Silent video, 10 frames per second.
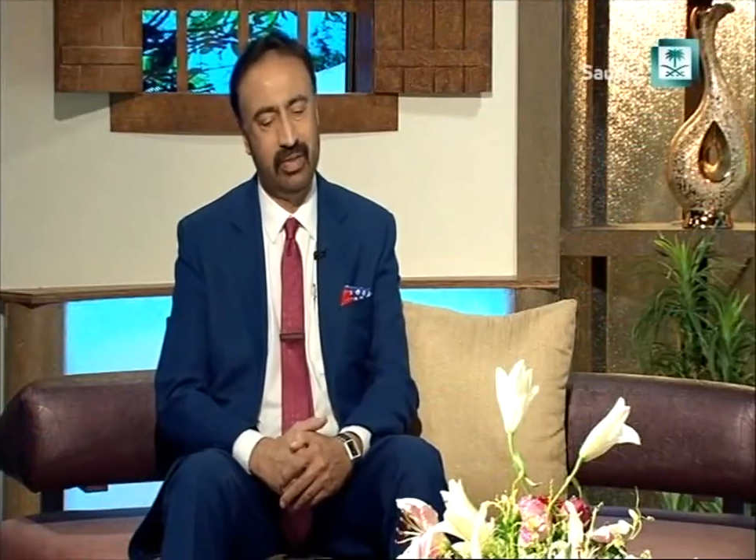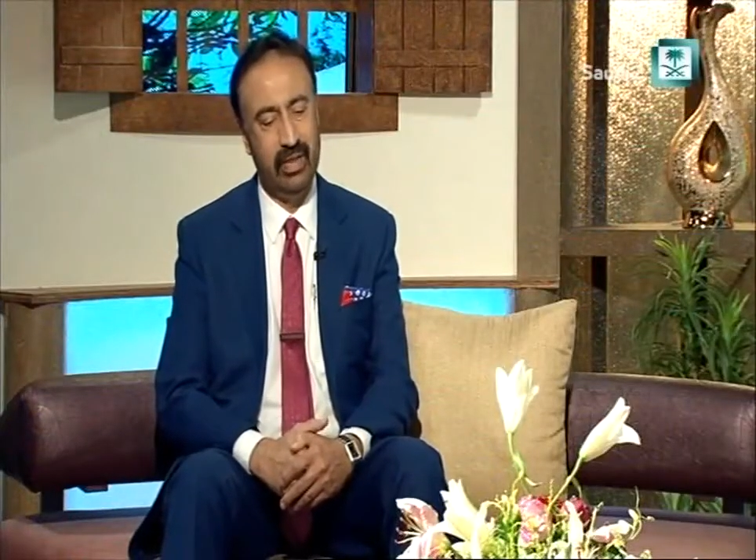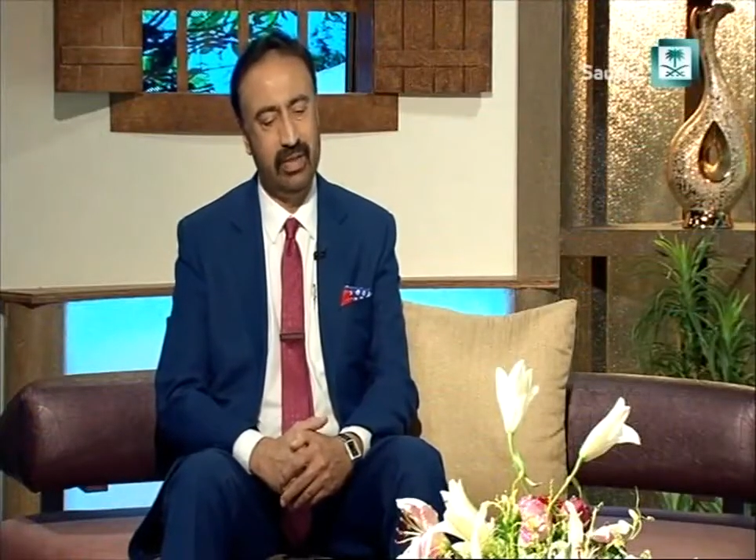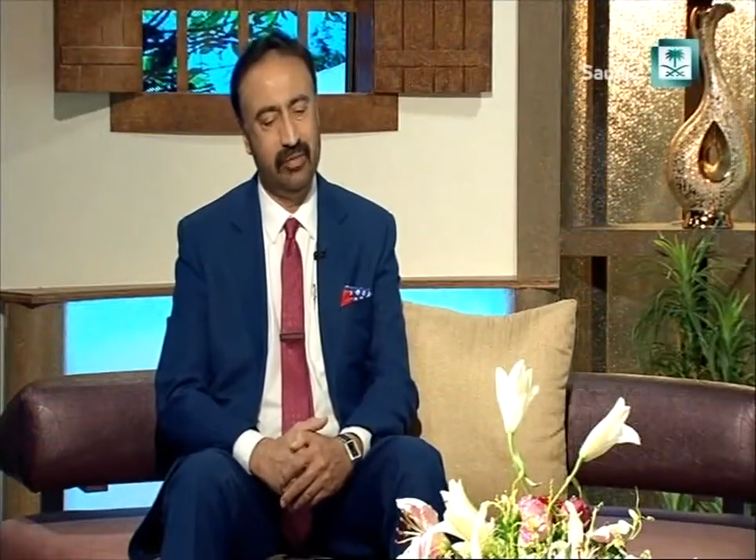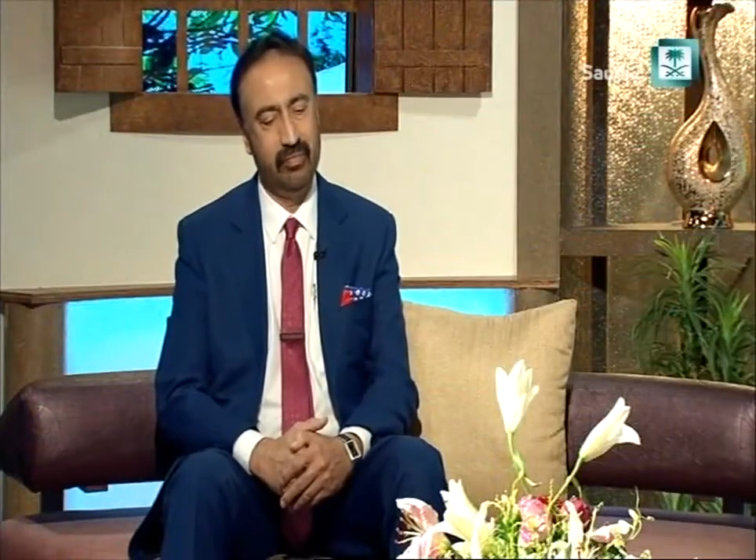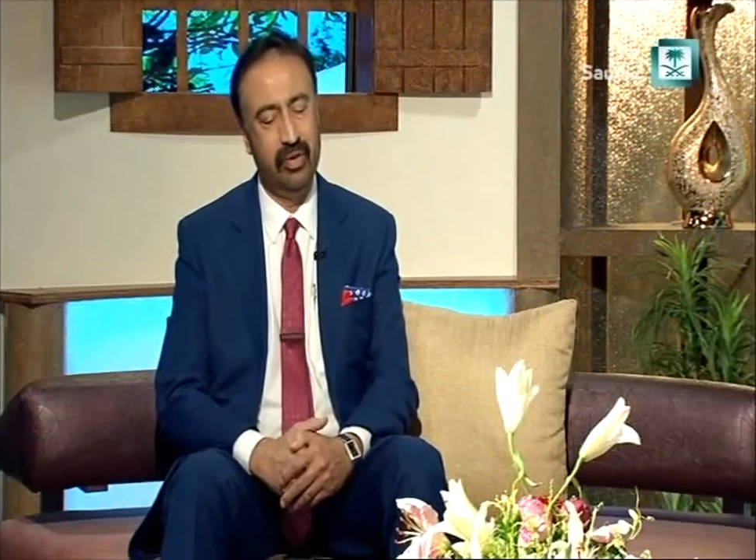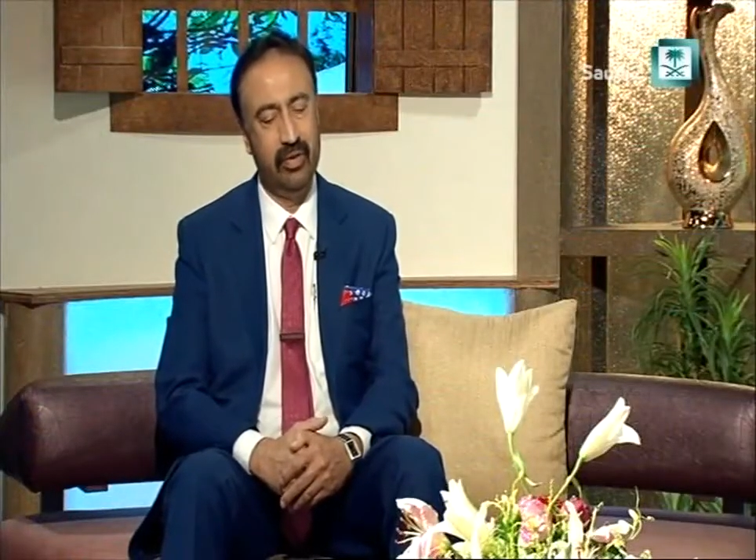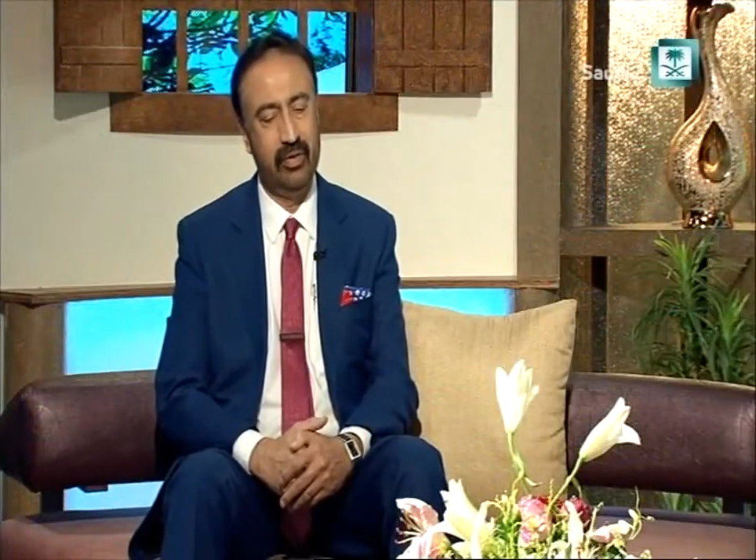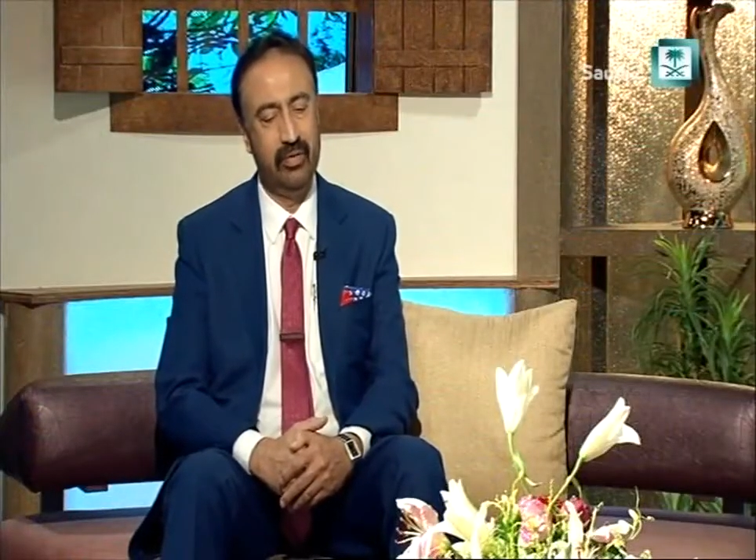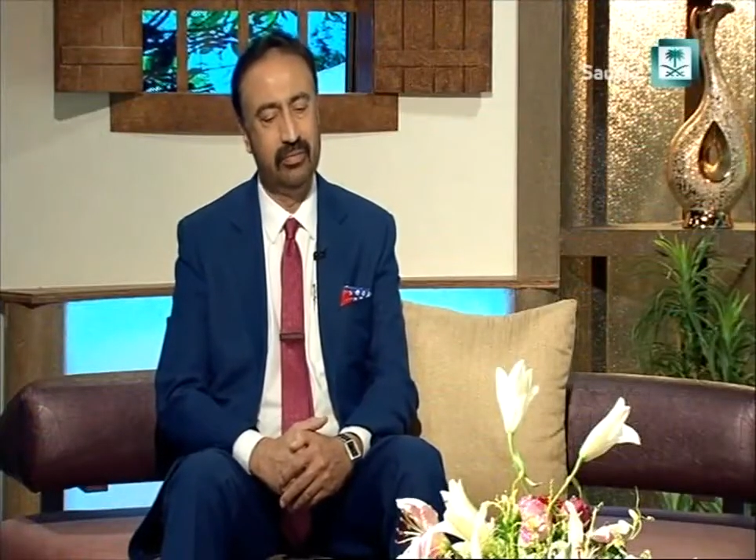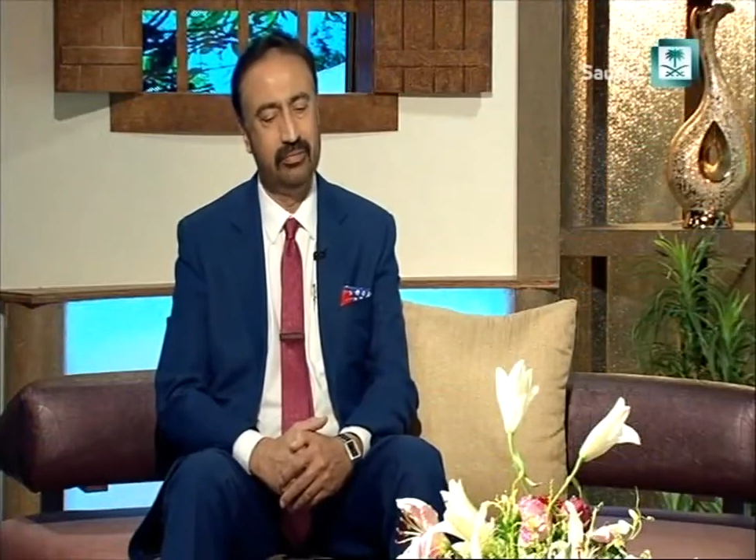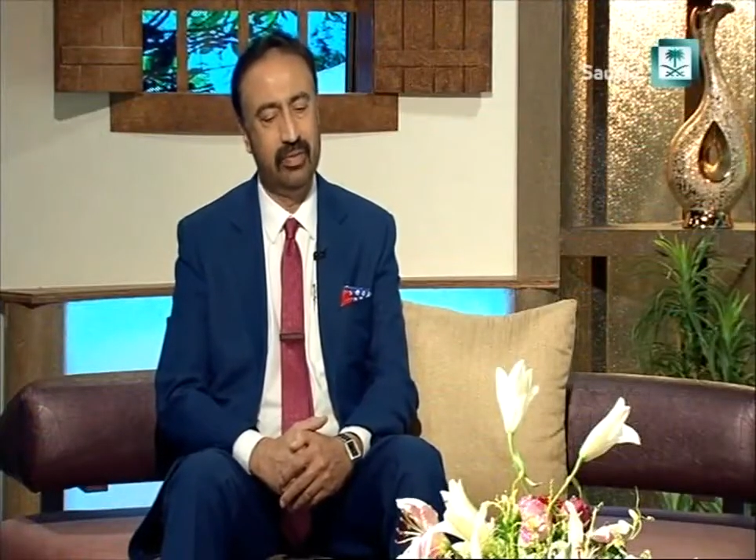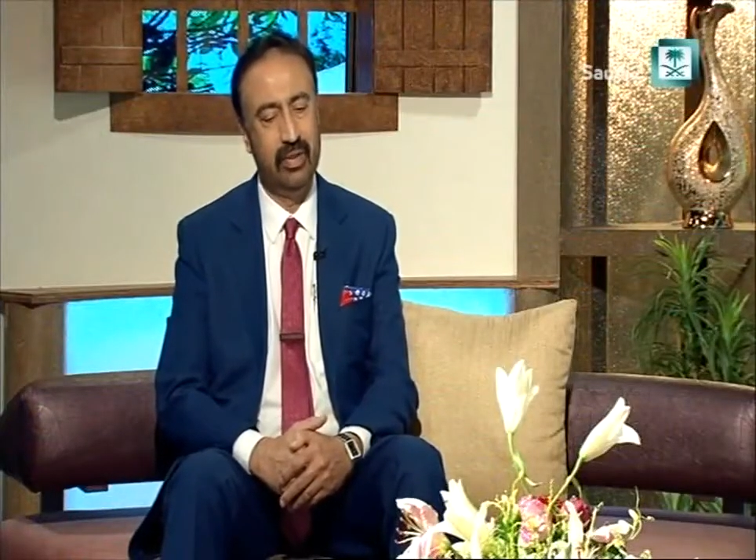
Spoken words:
that, you know,